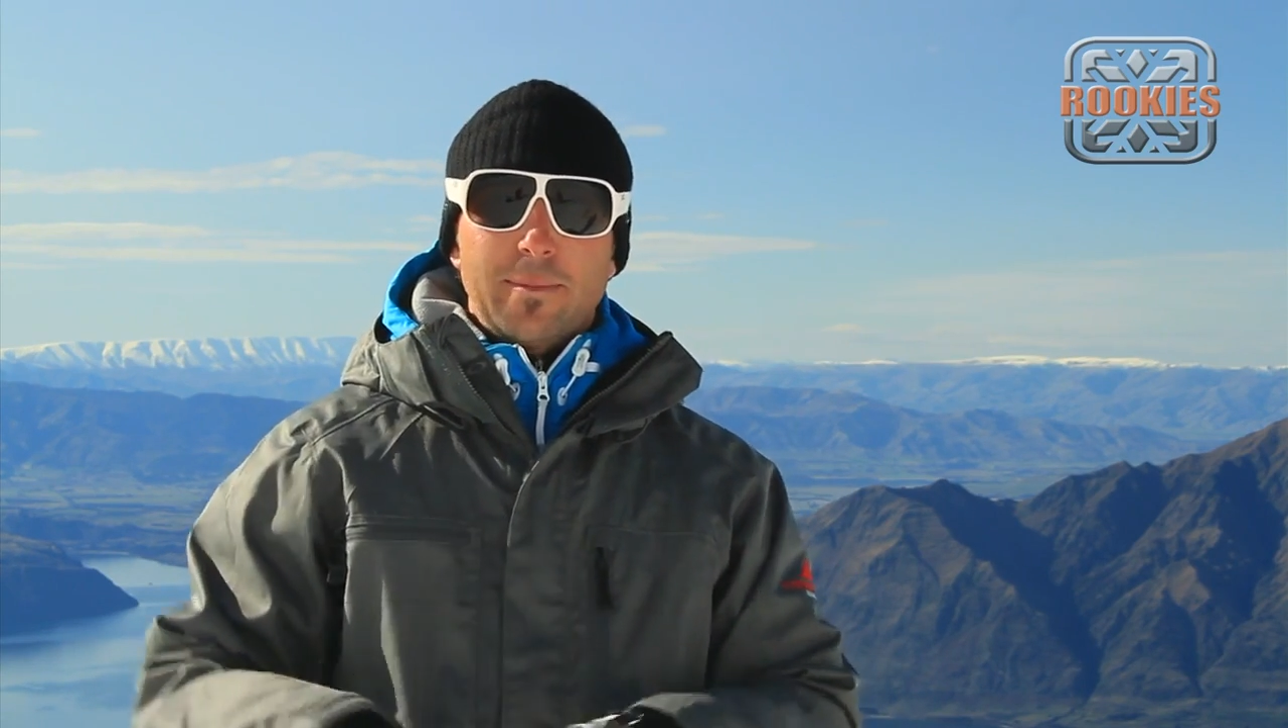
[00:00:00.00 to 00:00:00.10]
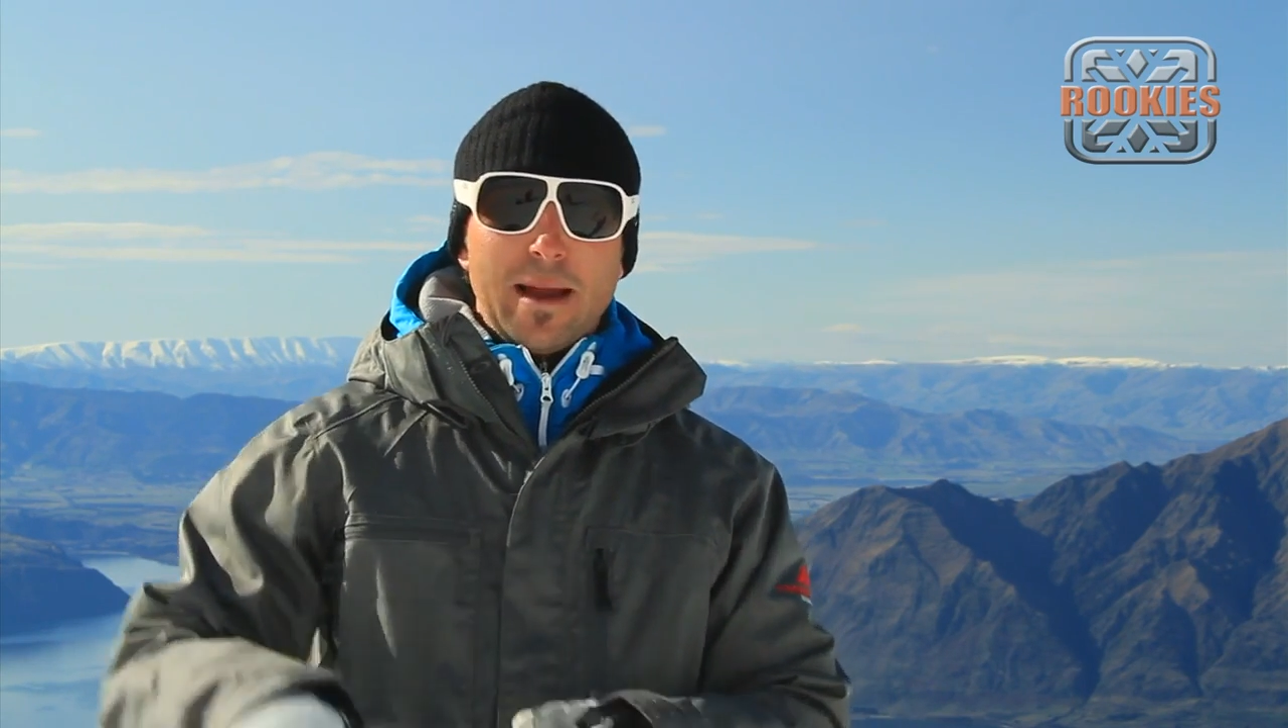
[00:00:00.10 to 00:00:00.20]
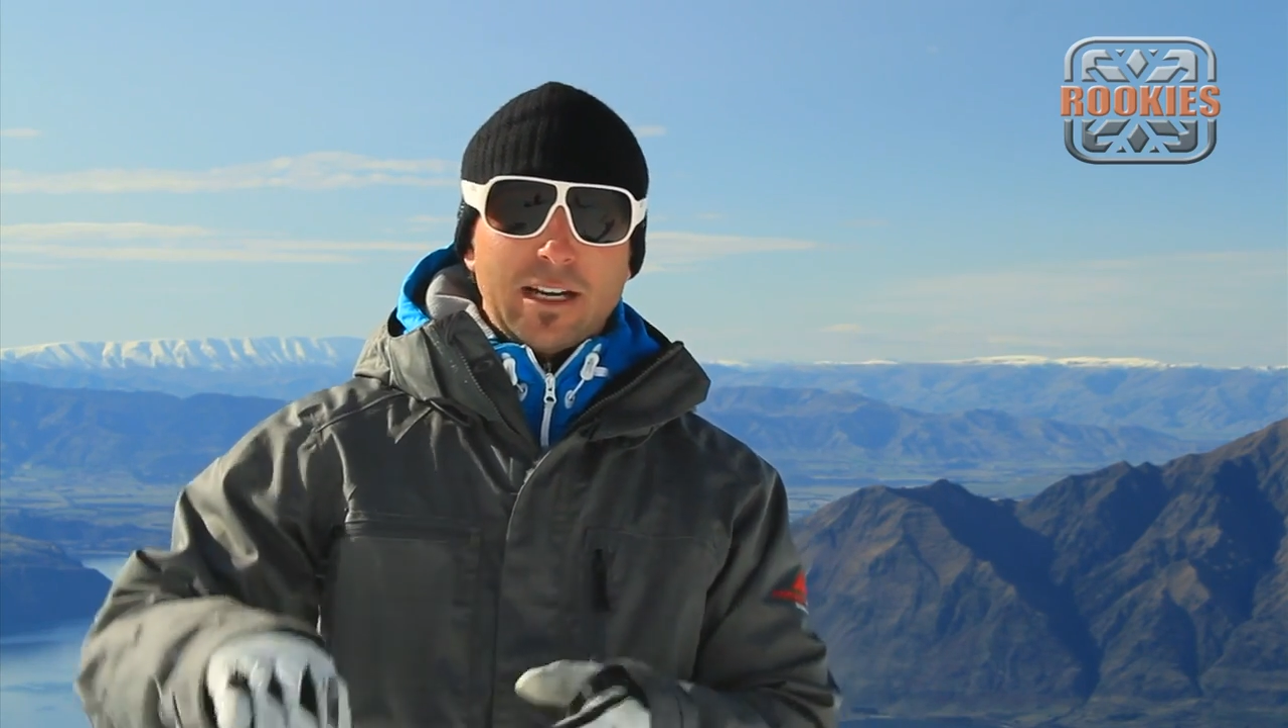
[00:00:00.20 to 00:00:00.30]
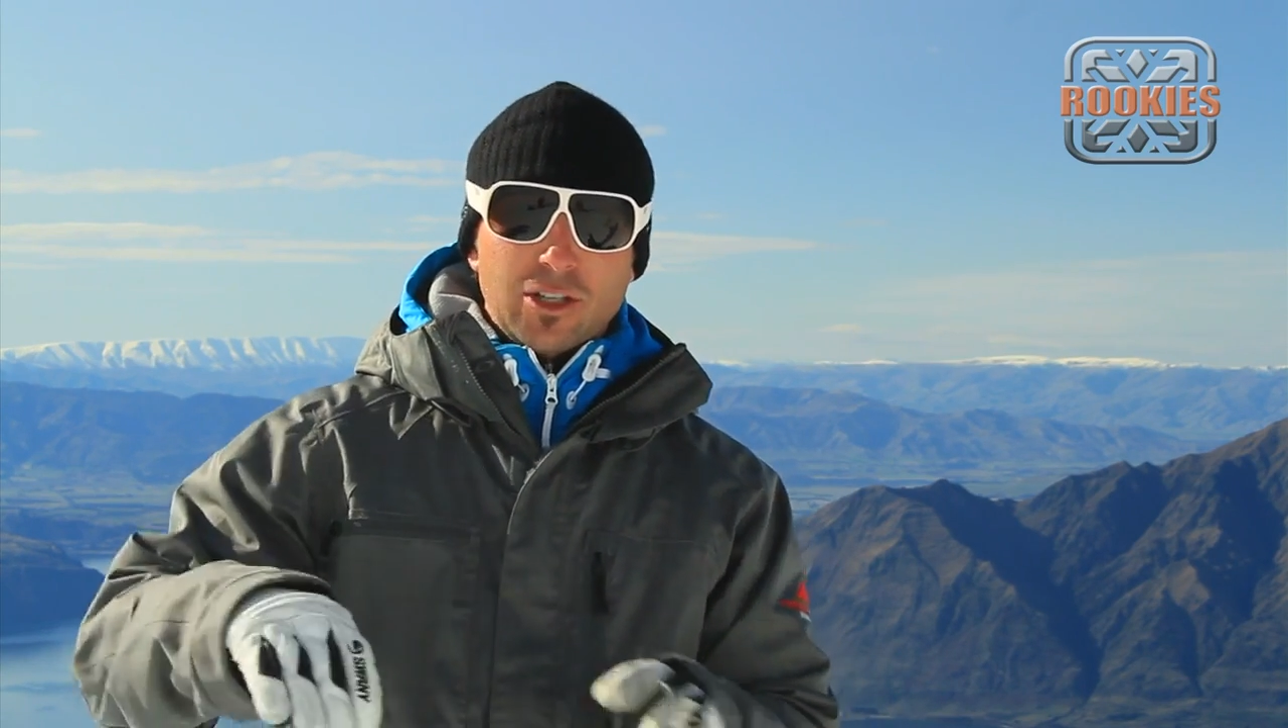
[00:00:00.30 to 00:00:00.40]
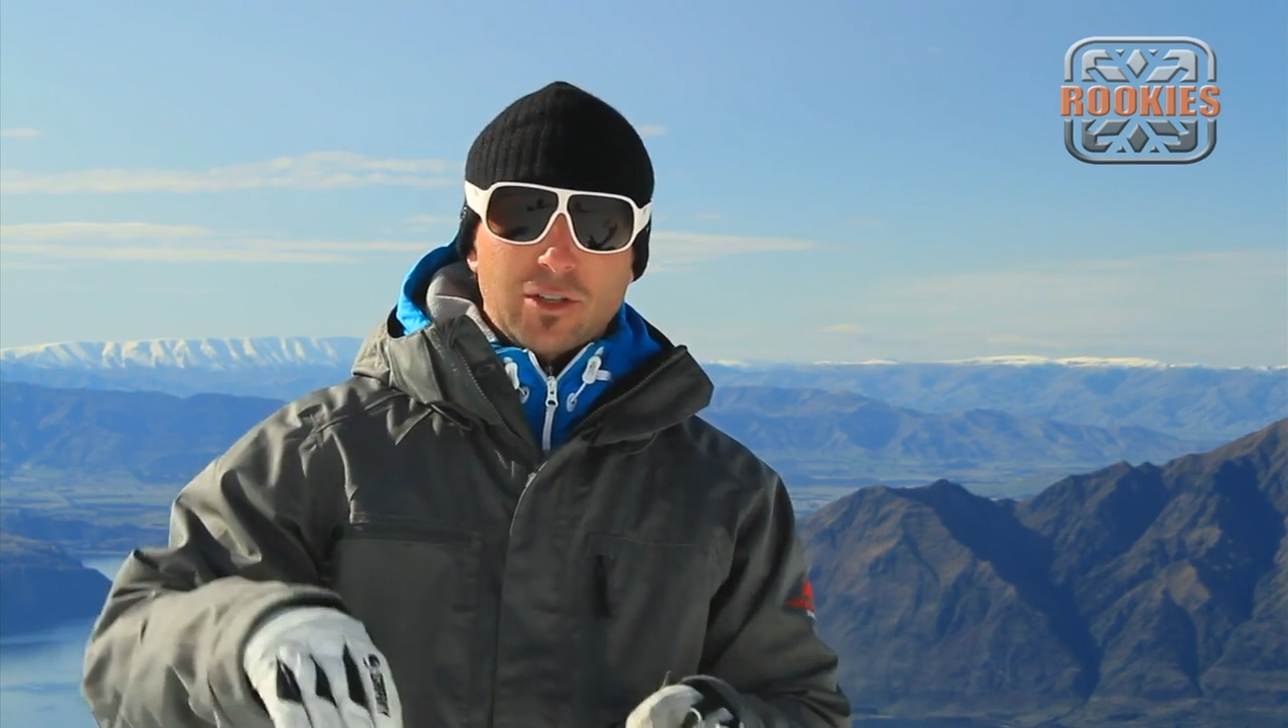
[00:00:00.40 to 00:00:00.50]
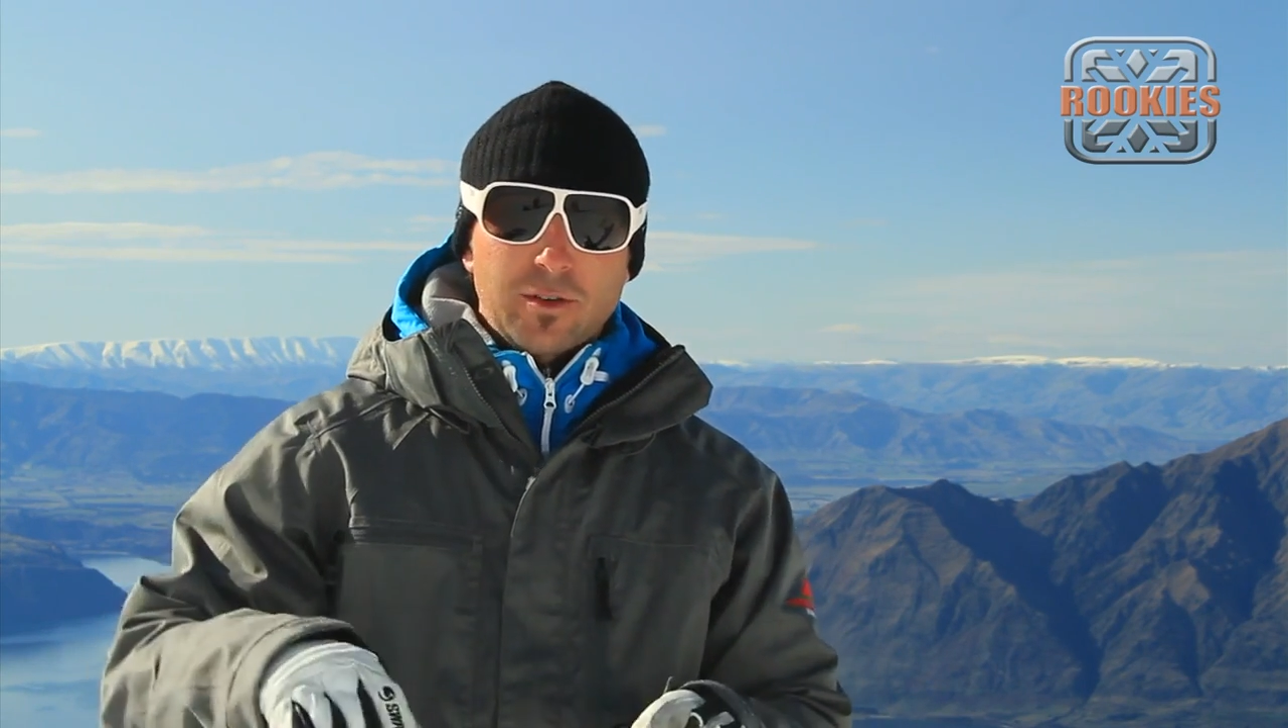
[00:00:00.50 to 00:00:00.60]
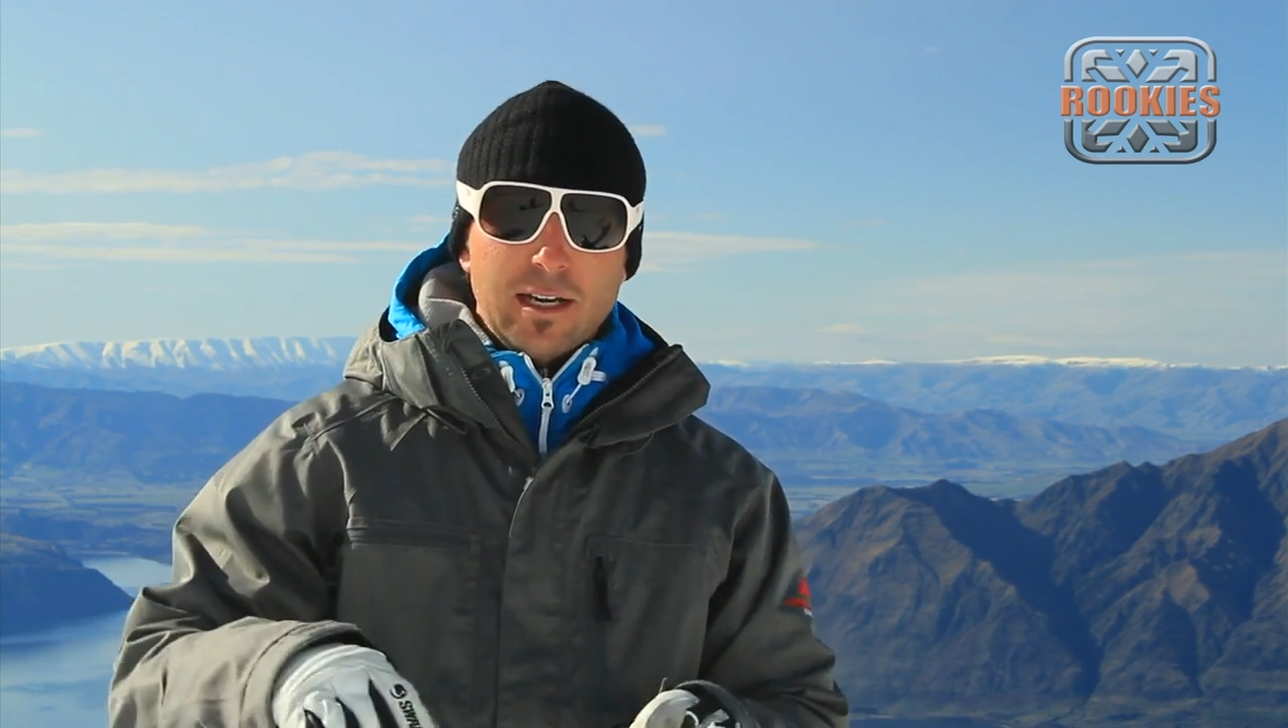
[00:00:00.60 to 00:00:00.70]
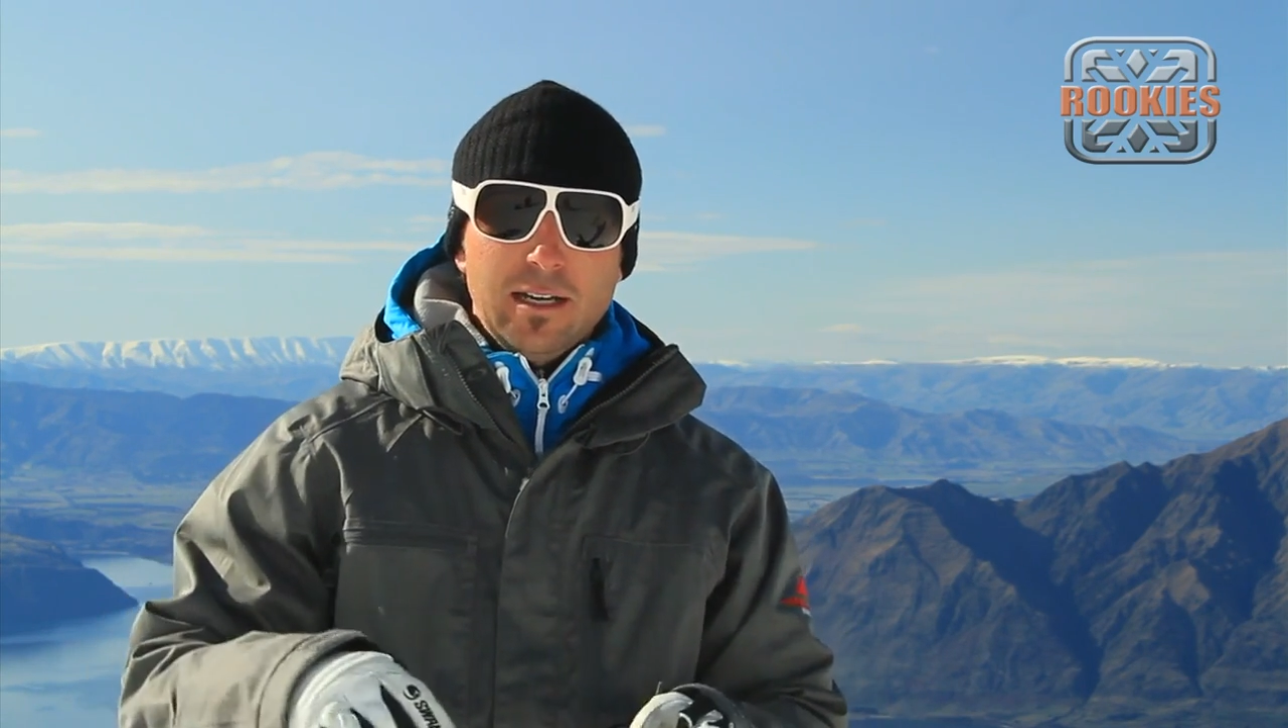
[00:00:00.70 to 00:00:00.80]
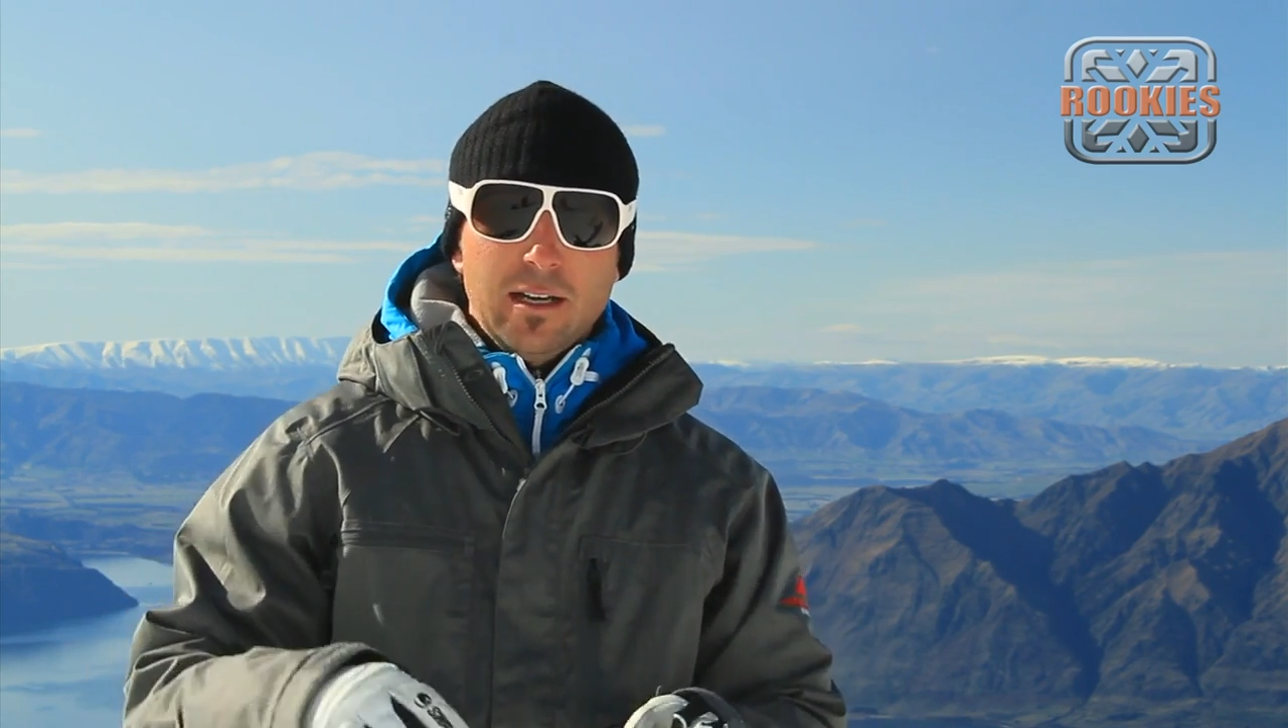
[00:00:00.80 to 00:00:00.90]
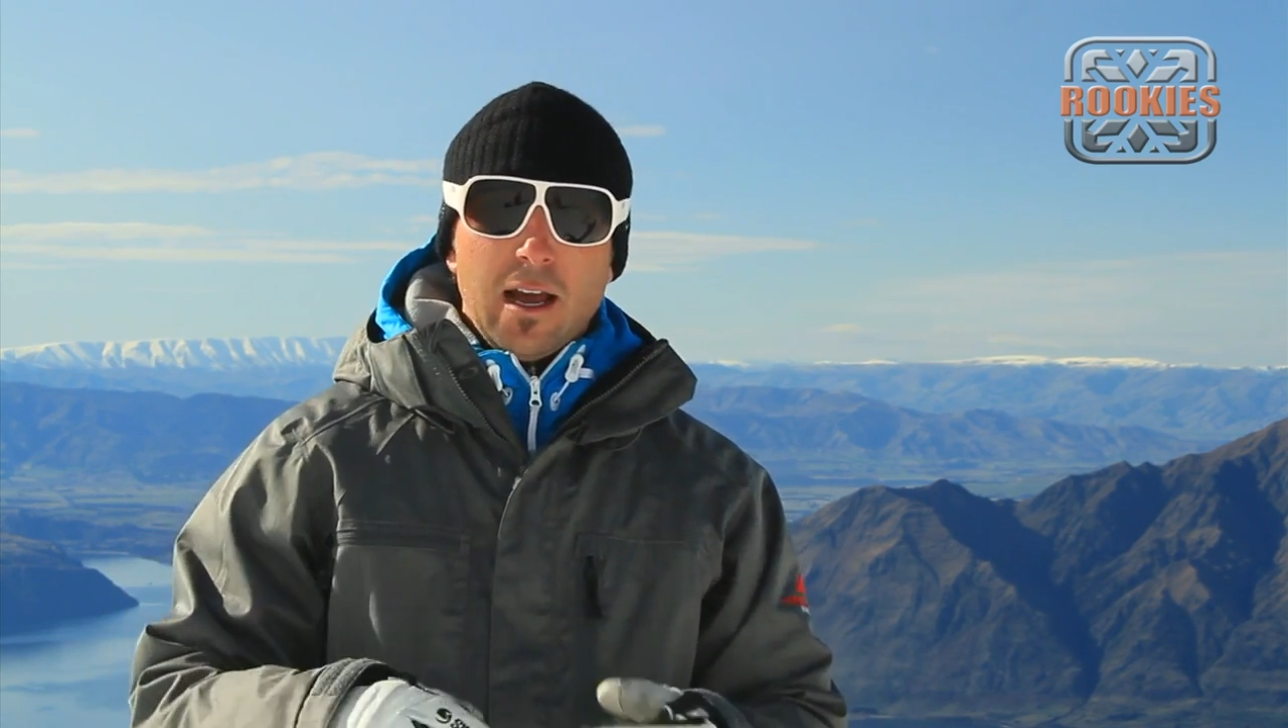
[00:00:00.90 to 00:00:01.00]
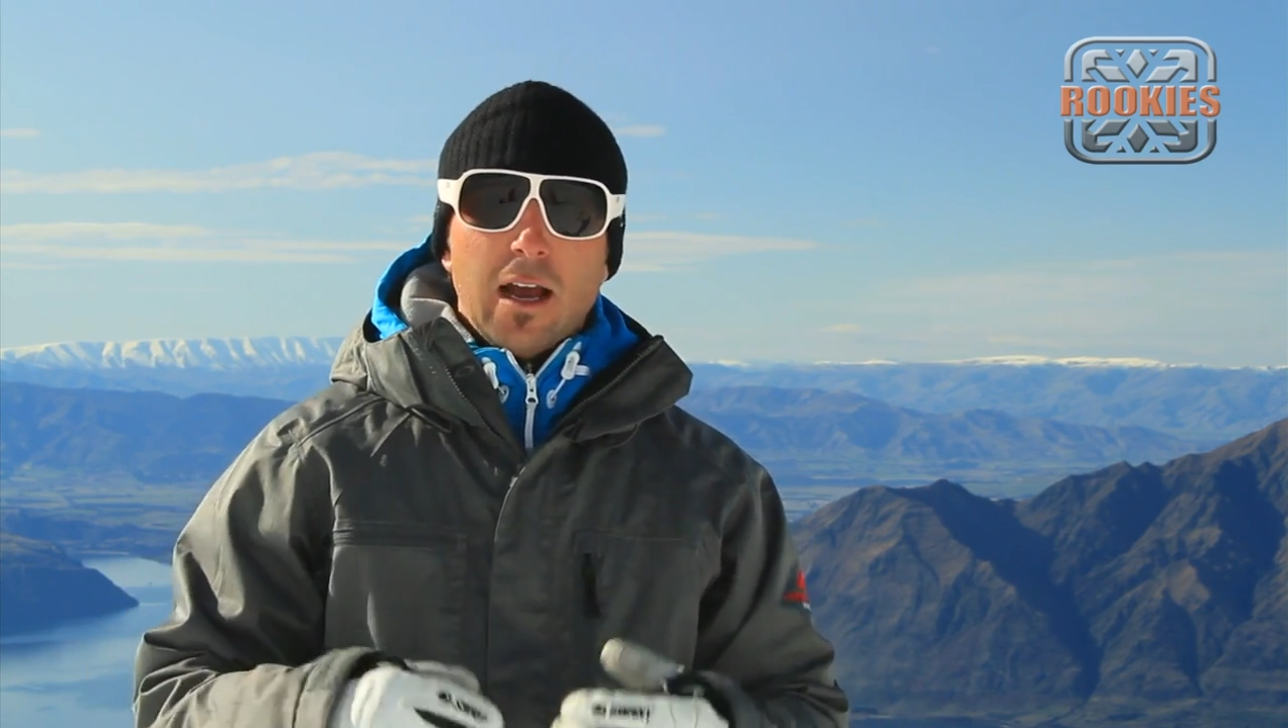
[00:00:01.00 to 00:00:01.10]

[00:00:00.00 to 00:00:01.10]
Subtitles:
manage the terrain,